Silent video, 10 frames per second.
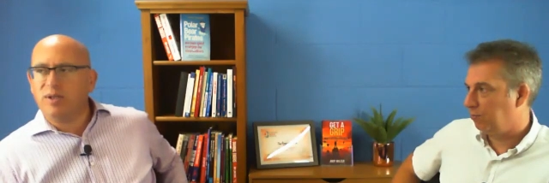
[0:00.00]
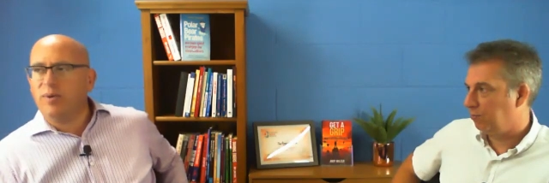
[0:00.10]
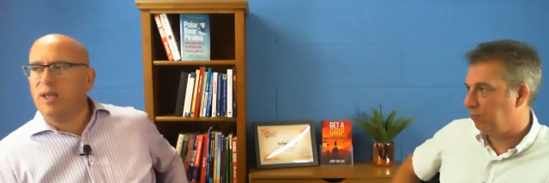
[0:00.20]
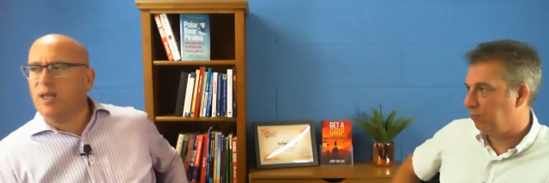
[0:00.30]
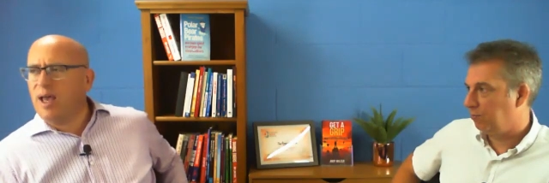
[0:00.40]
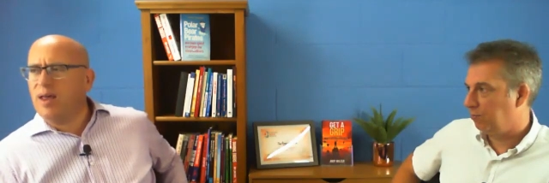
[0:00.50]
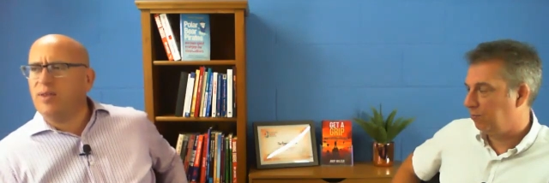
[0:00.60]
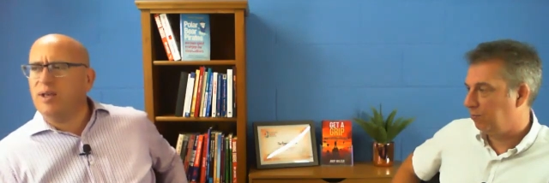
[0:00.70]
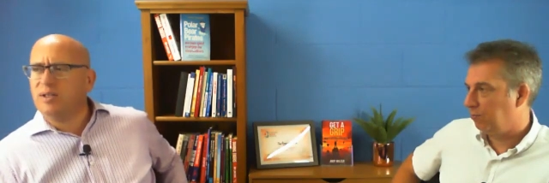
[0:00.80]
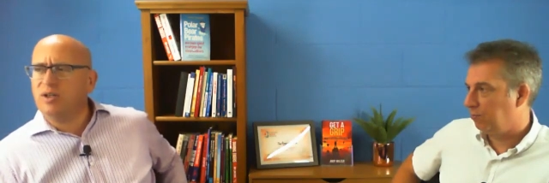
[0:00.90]
Speaker 1: this week, yeah,
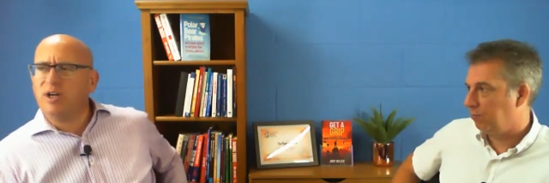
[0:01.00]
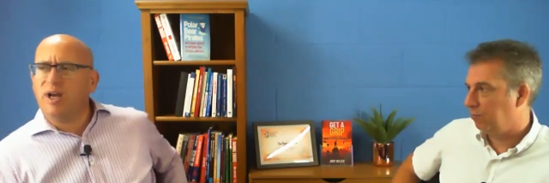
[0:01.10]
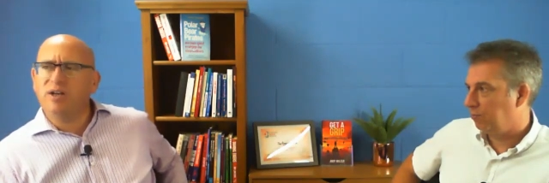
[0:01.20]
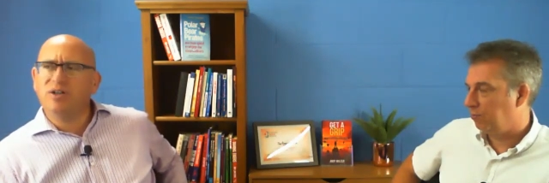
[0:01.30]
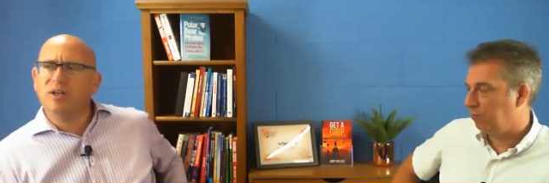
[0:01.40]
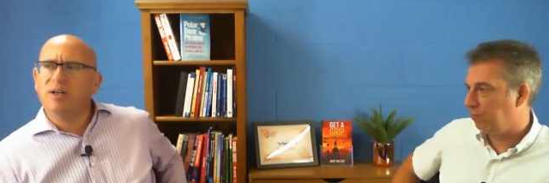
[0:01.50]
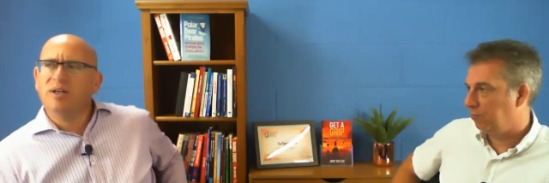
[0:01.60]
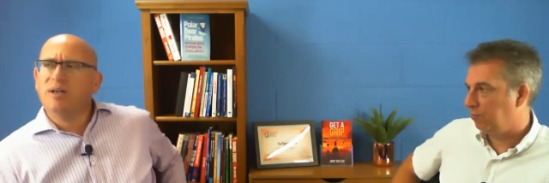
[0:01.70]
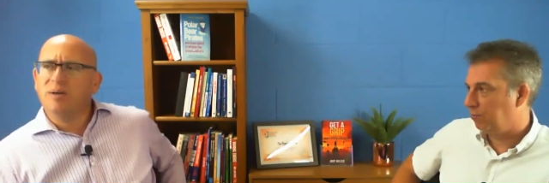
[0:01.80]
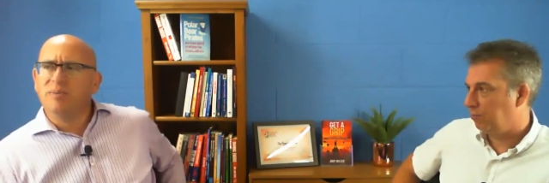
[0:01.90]
things can change,
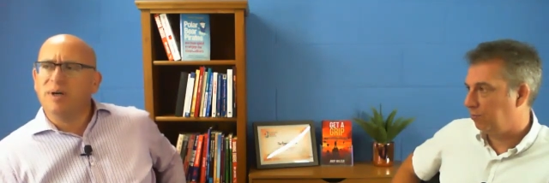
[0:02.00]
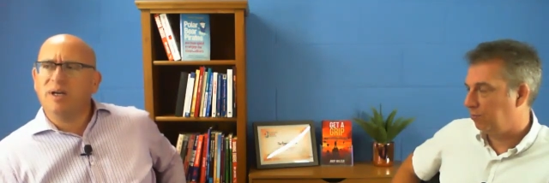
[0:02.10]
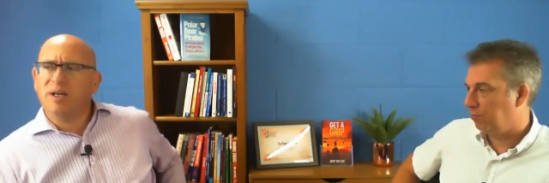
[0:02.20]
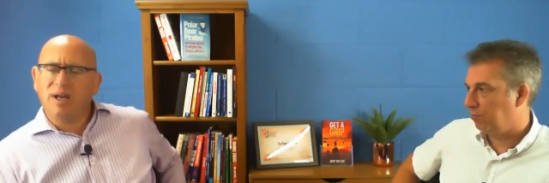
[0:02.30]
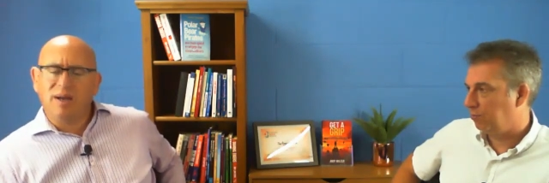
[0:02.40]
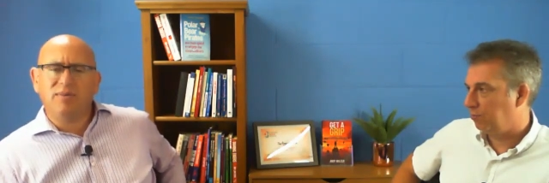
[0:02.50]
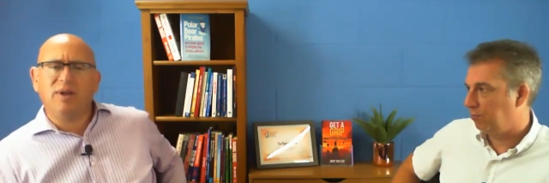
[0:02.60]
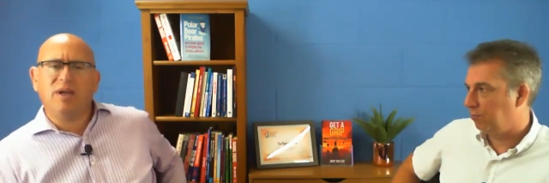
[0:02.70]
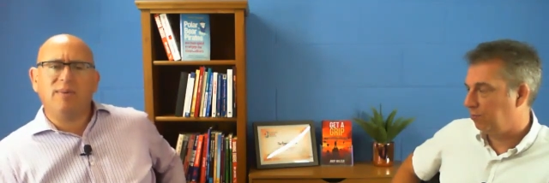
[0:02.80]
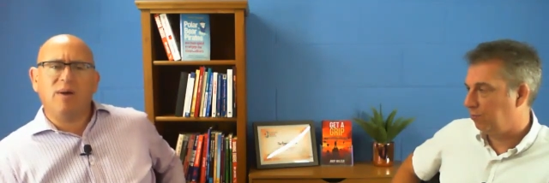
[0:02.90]
but keep
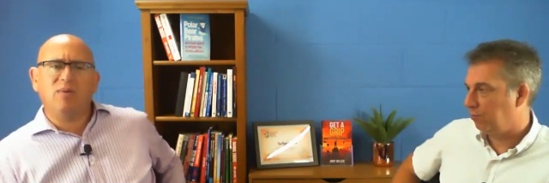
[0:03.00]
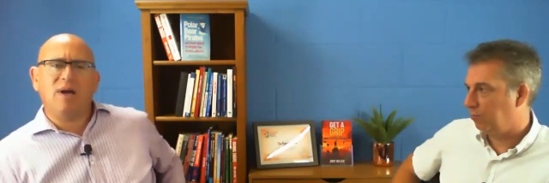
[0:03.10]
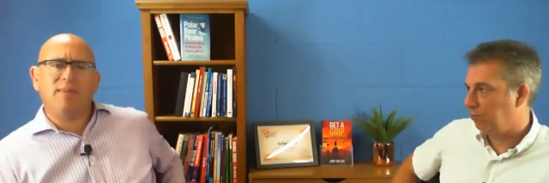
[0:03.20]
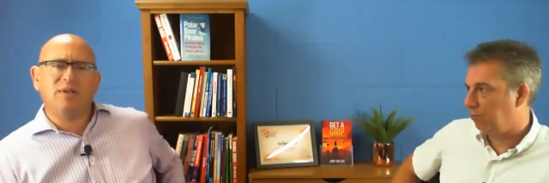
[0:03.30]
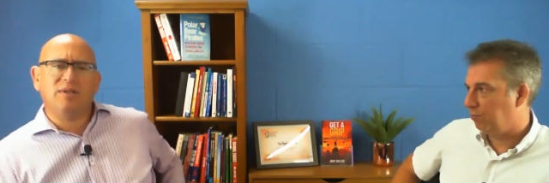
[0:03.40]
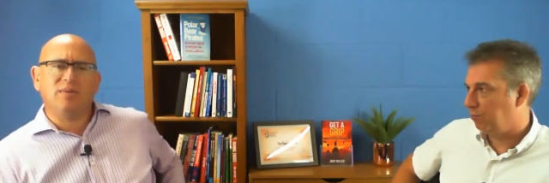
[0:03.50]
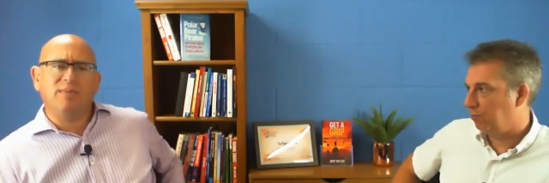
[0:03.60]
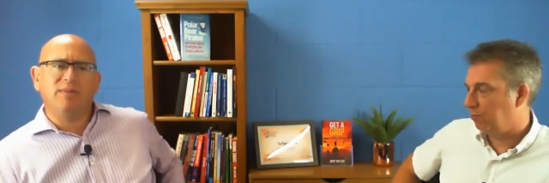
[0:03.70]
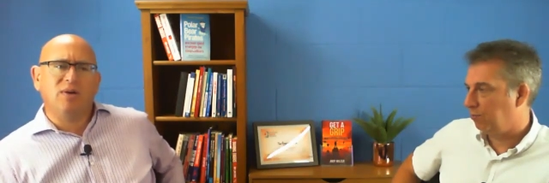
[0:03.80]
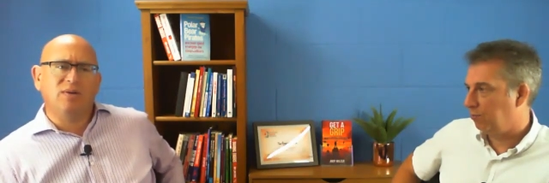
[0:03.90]
thinking about what happens the
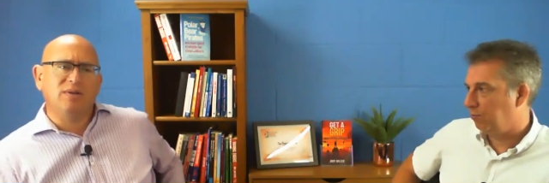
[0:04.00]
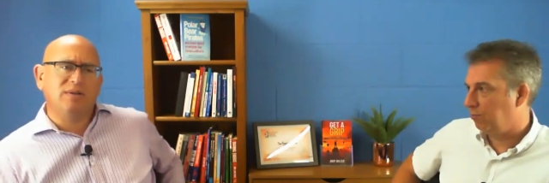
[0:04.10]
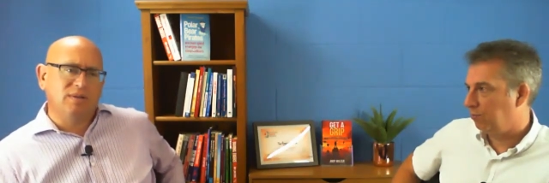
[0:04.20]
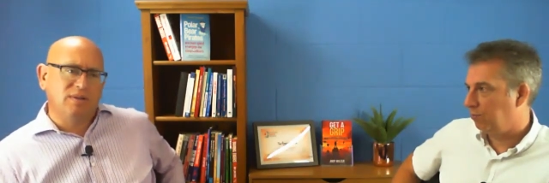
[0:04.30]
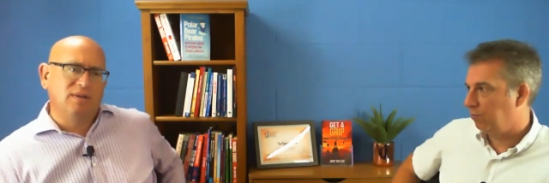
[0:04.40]
week beyond.